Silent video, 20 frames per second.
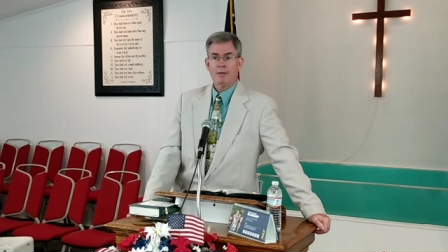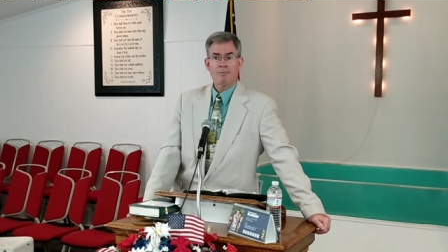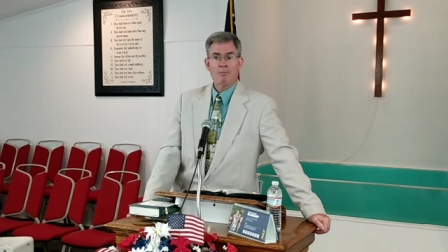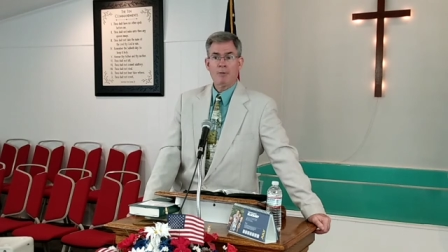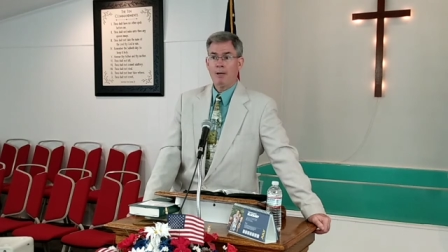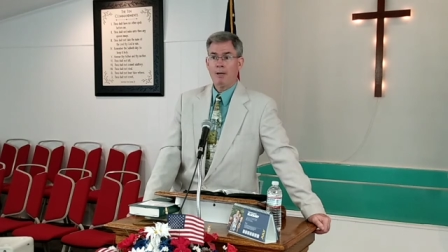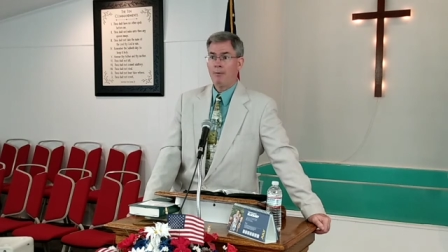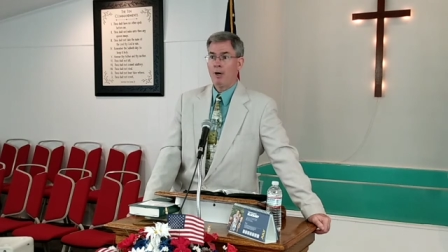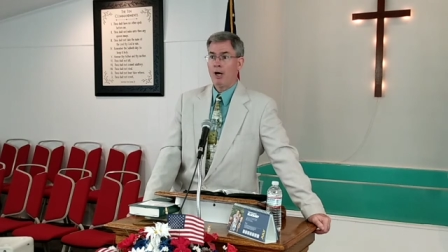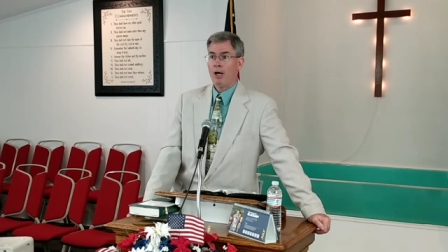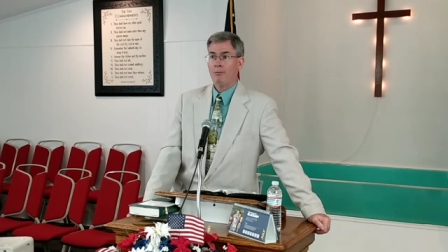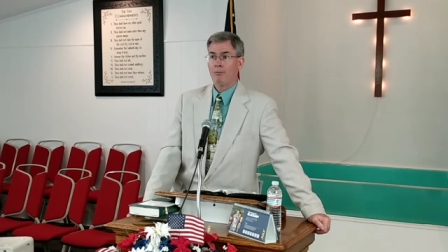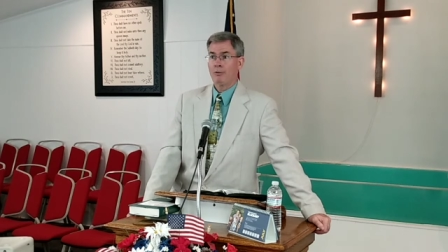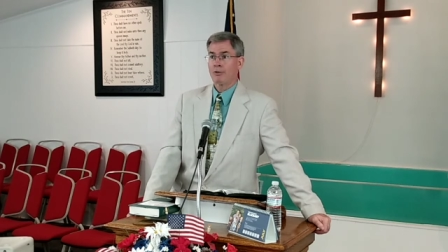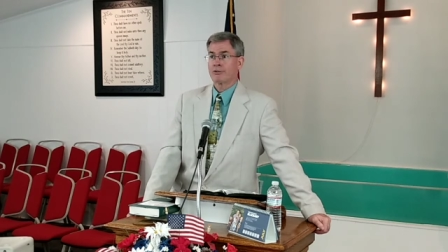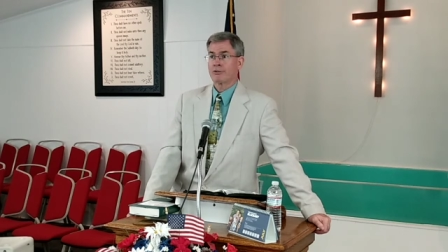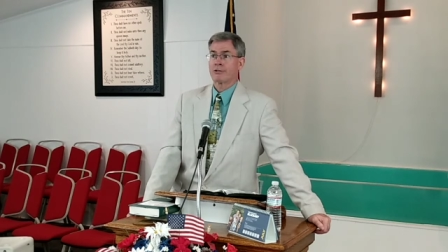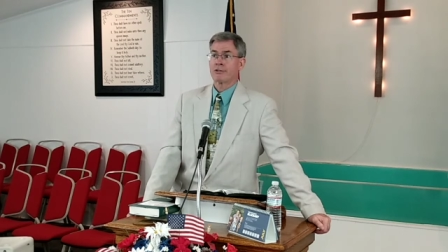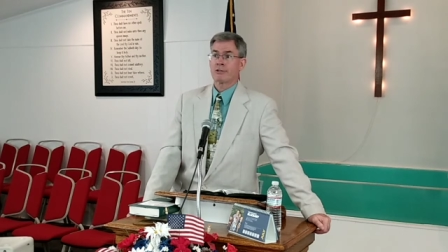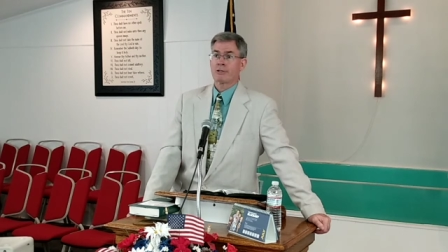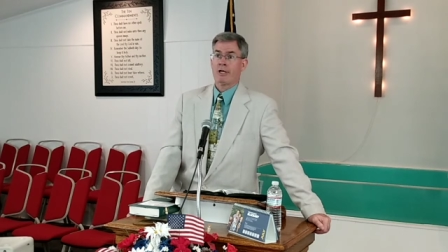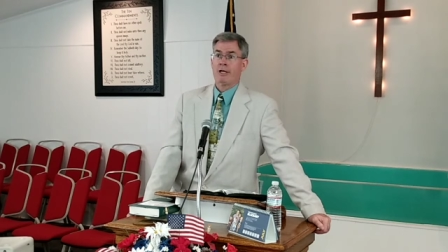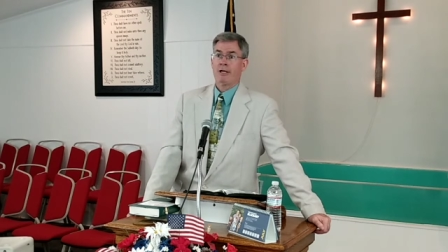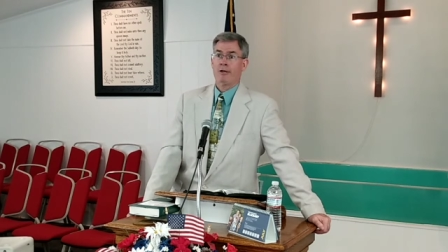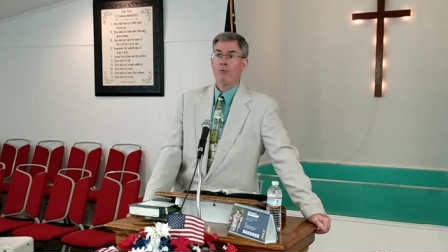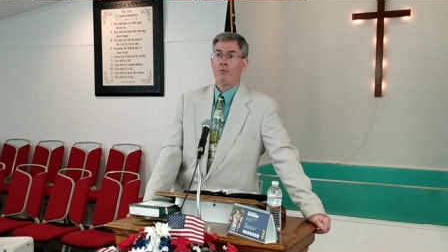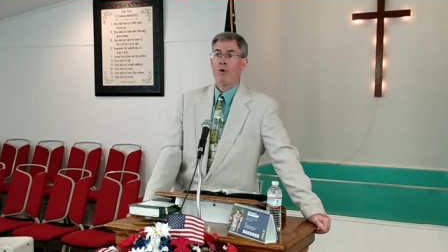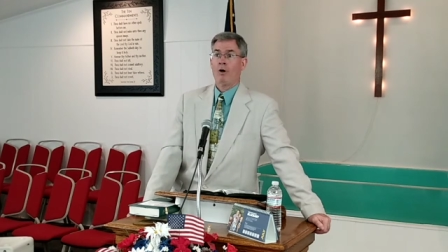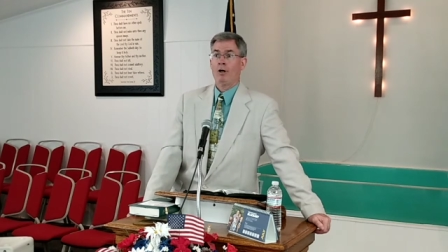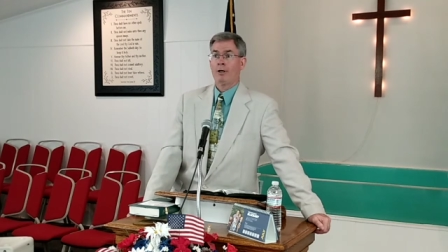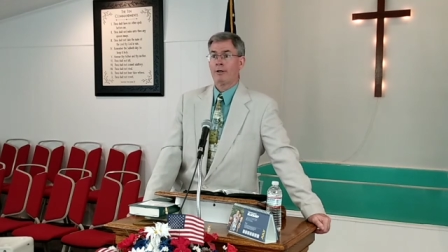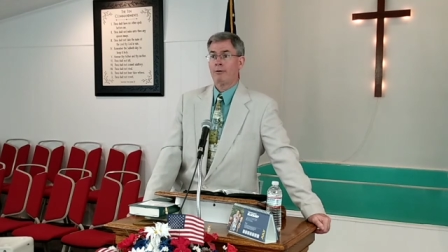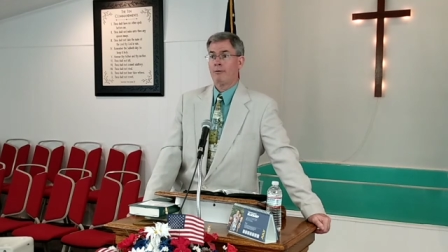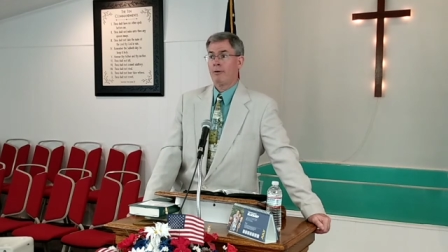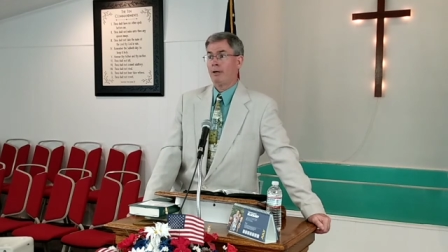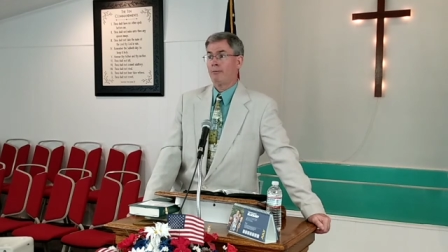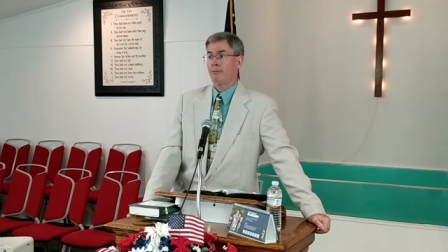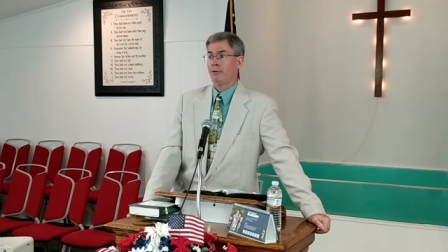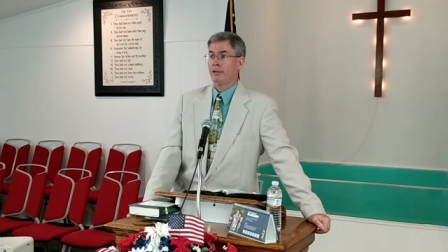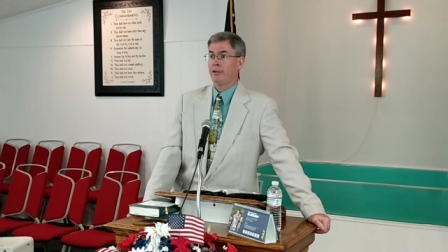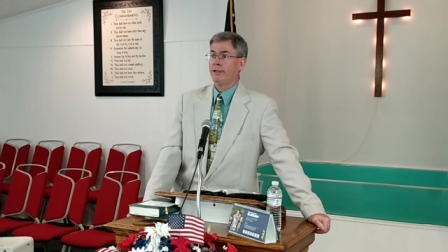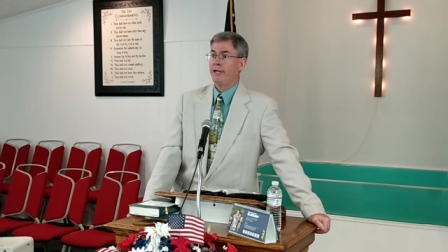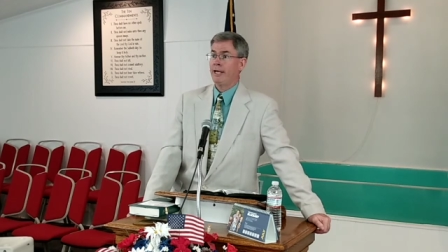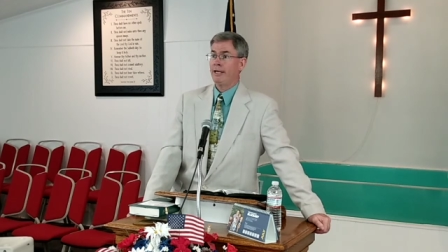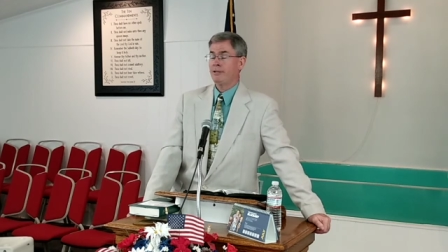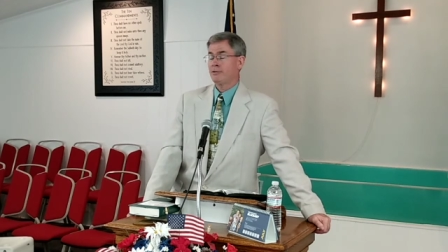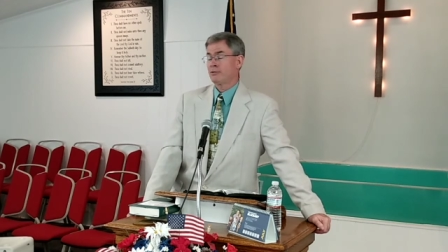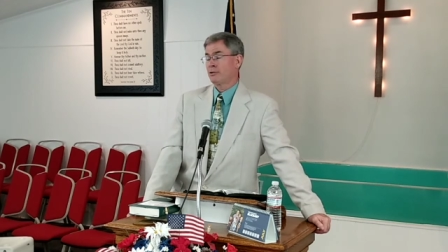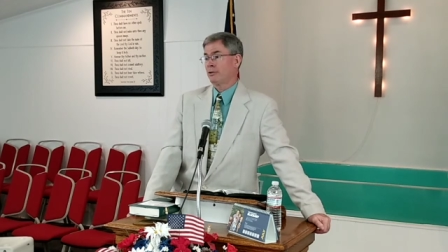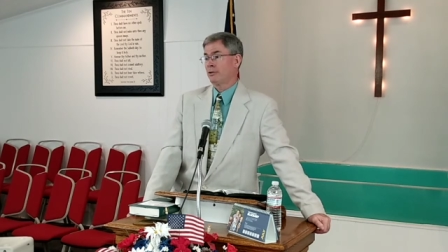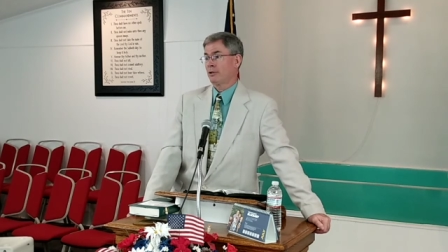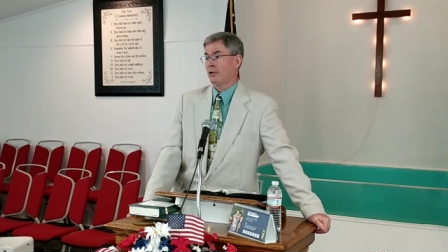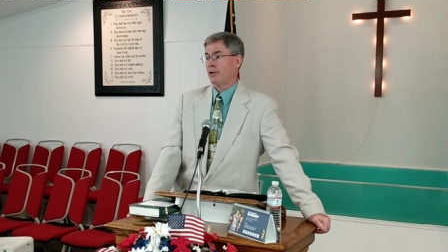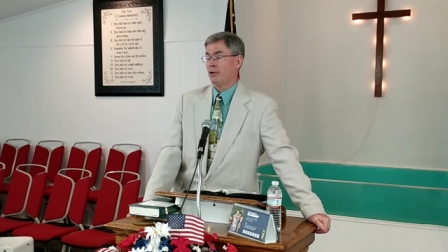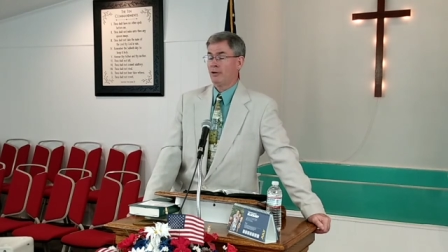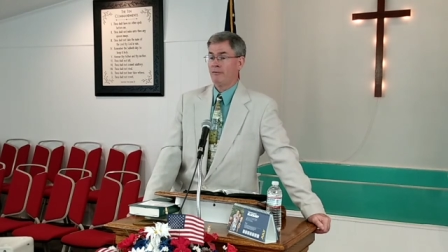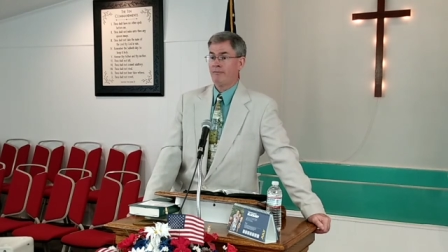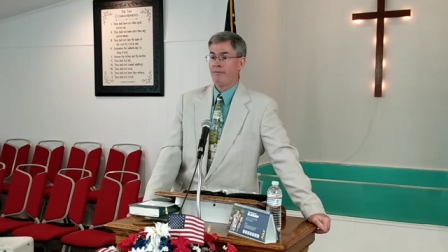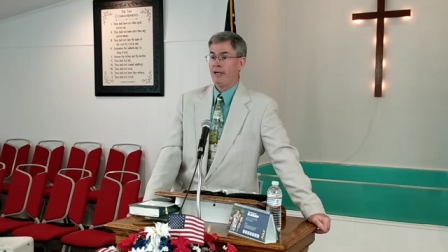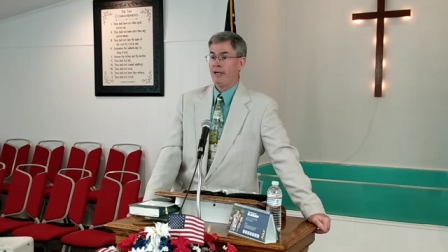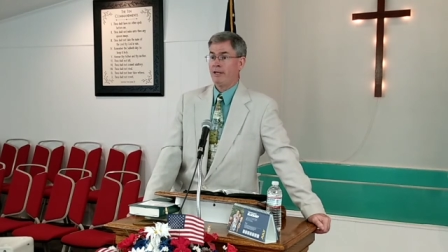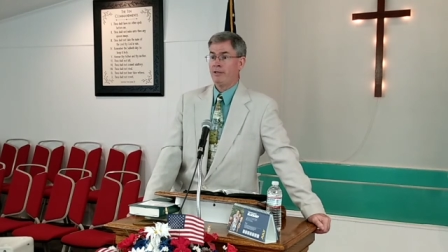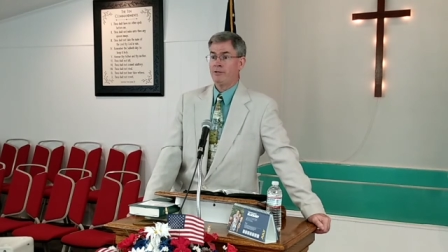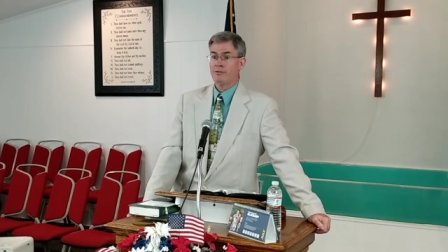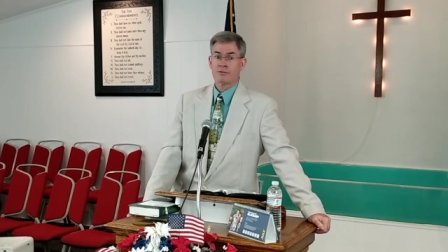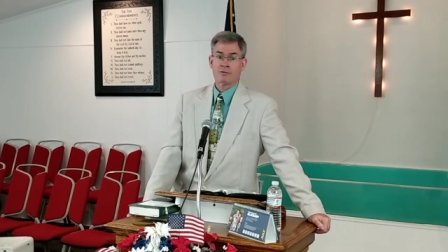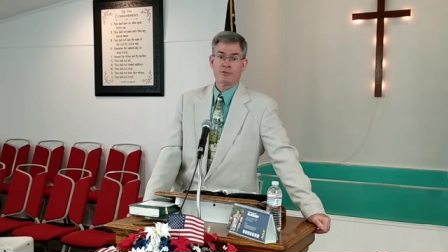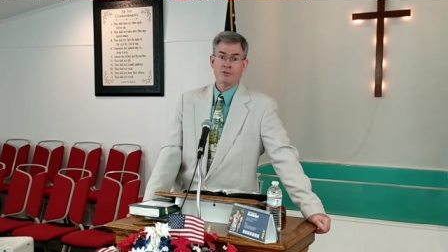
My mom was just kind of walking around with a dazed look on her face,